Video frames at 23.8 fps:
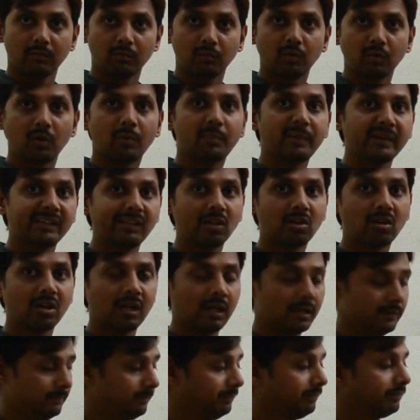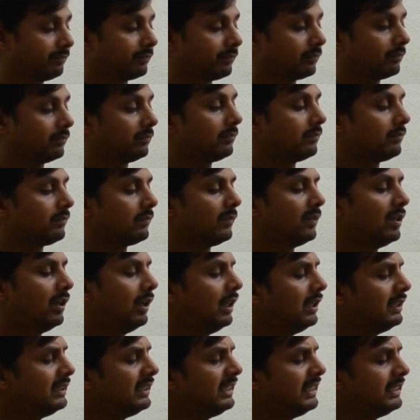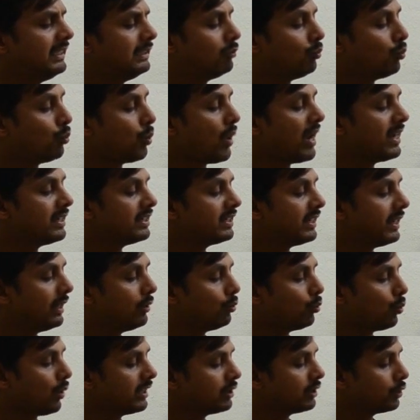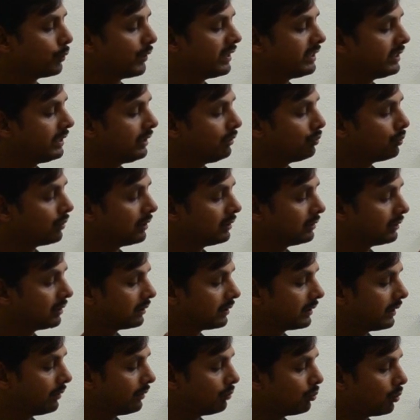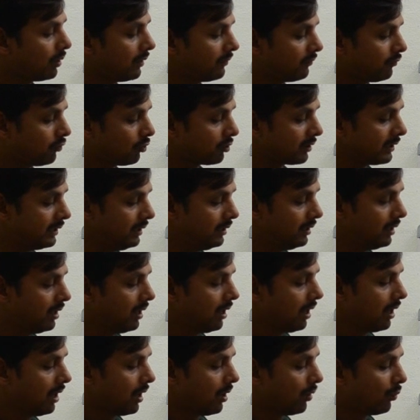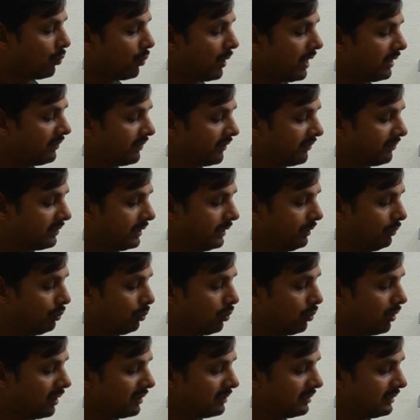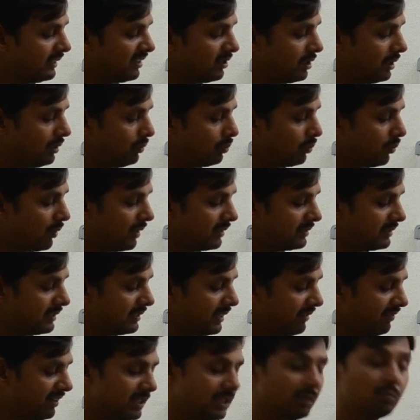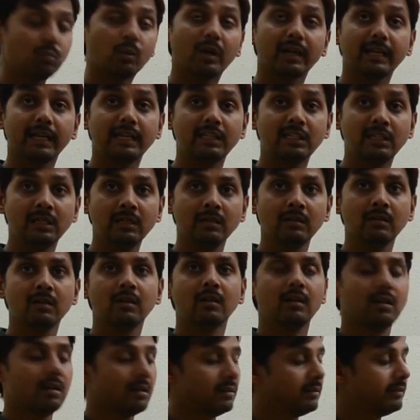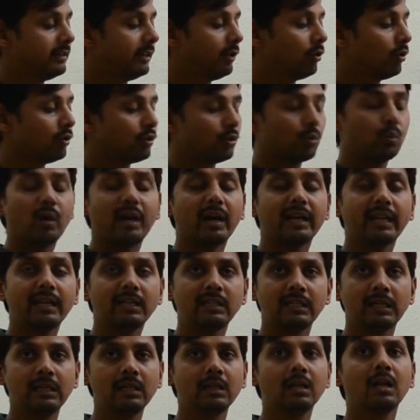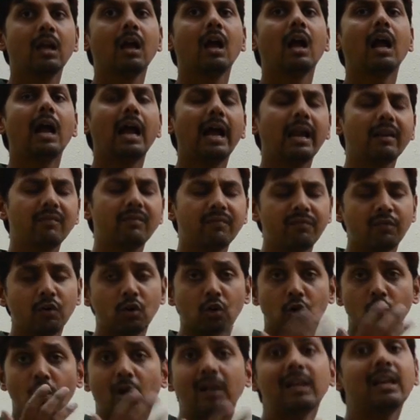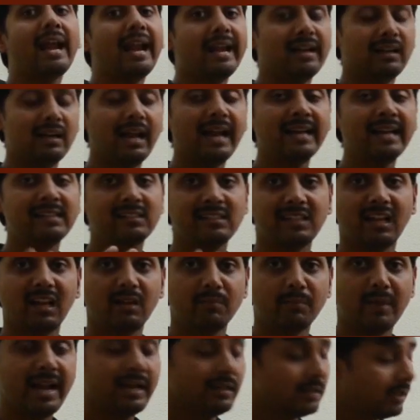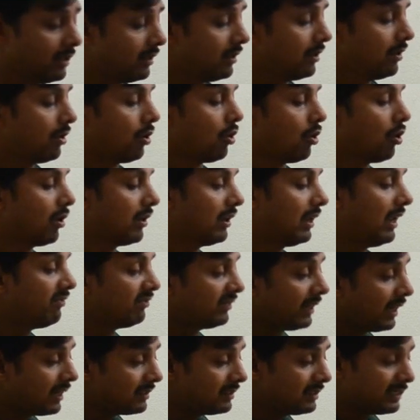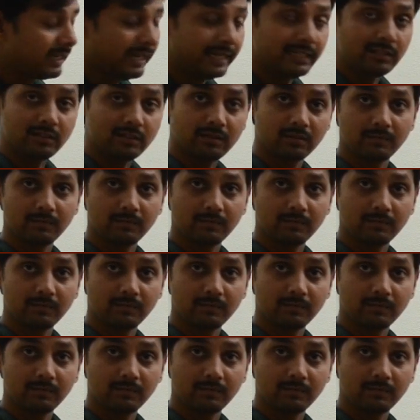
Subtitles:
perpendicular. 100, 110, 120, 130, 140, 150, 160, 170, 180, 0 to 180. And if you roll the line segment on left hand side